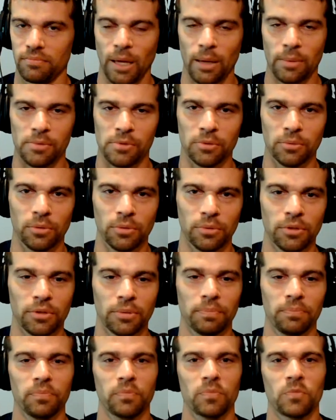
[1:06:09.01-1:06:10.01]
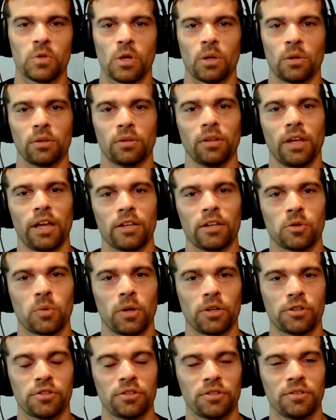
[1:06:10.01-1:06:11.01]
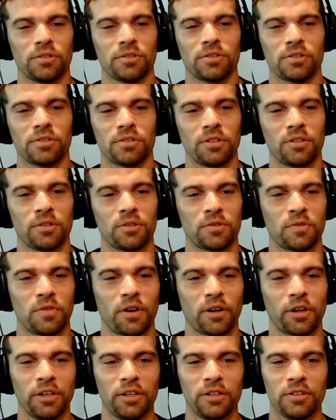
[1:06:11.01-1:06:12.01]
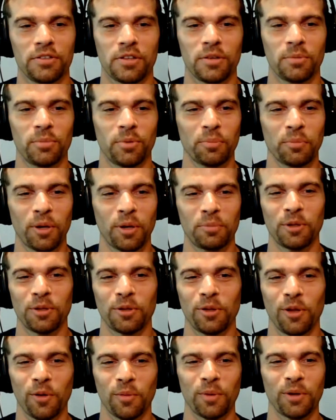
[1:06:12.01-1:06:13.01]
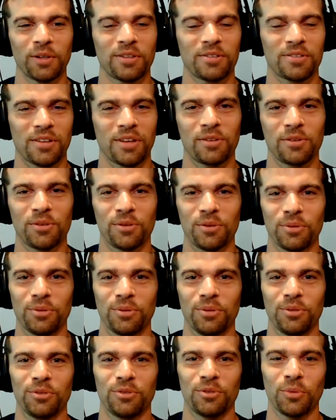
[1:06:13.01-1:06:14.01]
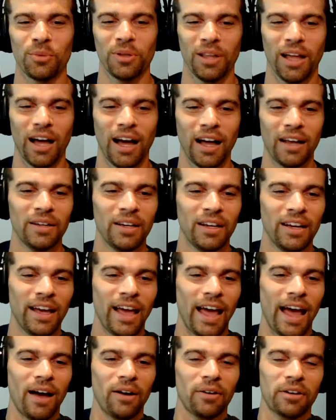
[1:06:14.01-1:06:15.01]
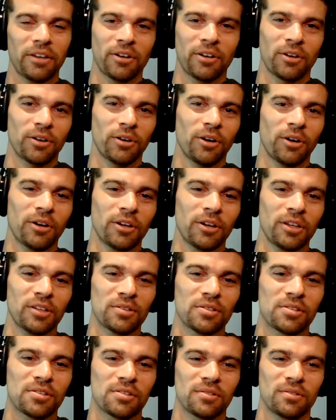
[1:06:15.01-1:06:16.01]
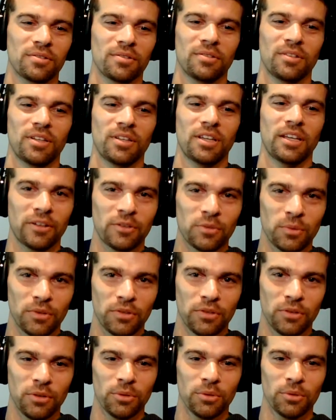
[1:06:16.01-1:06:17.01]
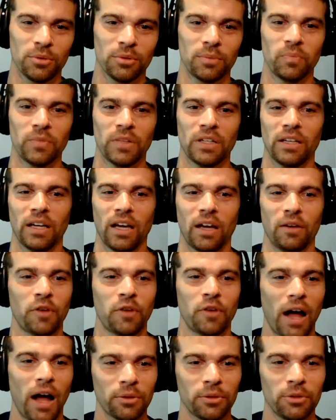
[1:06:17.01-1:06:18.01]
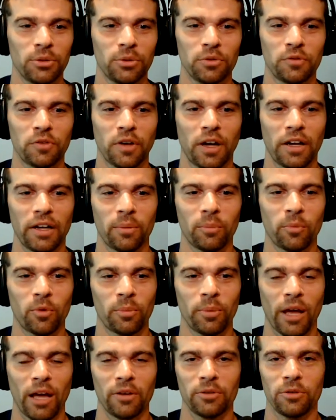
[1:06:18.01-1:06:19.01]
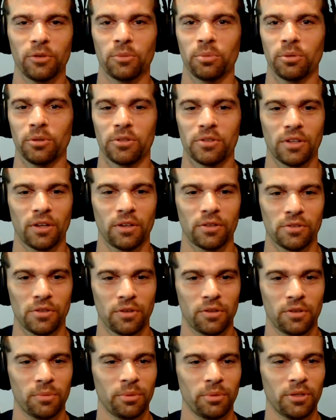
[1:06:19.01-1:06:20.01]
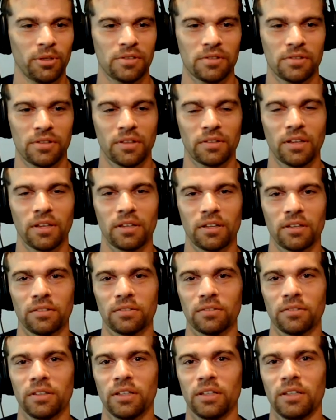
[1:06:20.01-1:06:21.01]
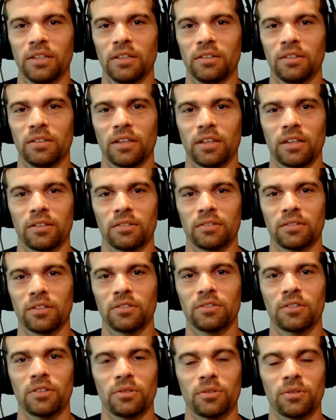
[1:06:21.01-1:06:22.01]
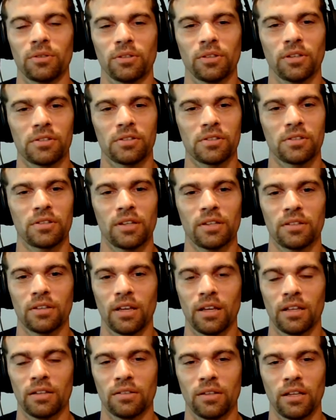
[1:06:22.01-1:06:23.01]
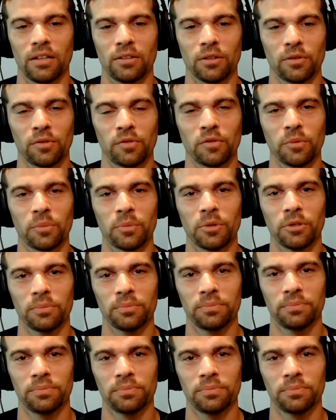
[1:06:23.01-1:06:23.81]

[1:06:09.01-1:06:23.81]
Absolutely. So the last question is very easy, but it might be a long one because I know you do a lot. How can our audience connect with you, follow you, find out more about you? Please tell us all the places that they can continue to listen and learn from you.